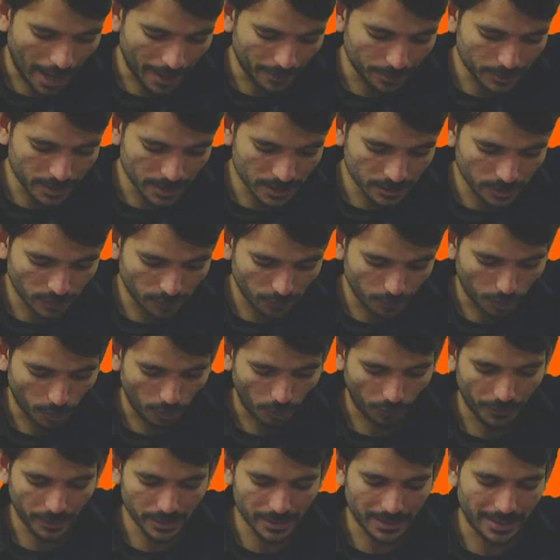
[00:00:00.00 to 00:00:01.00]
absence of
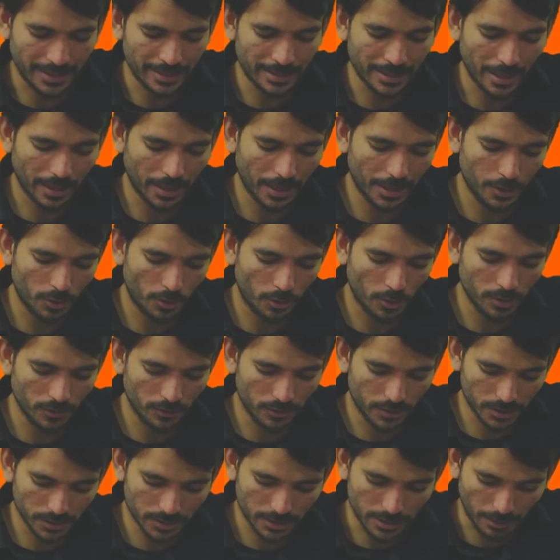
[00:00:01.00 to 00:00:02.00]
profits in that ki rendu
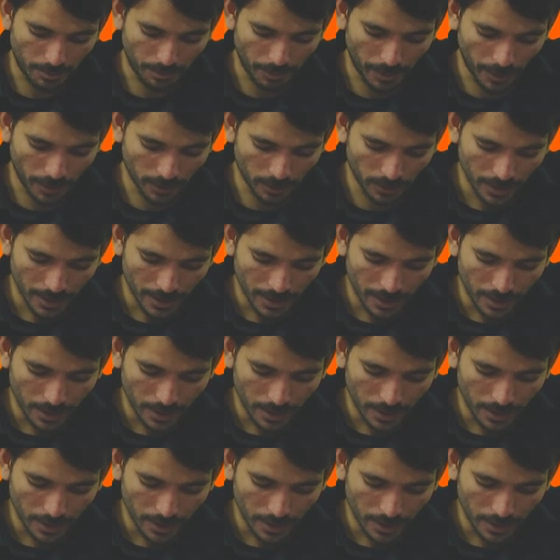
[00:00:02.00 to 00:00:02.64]
words cheppanu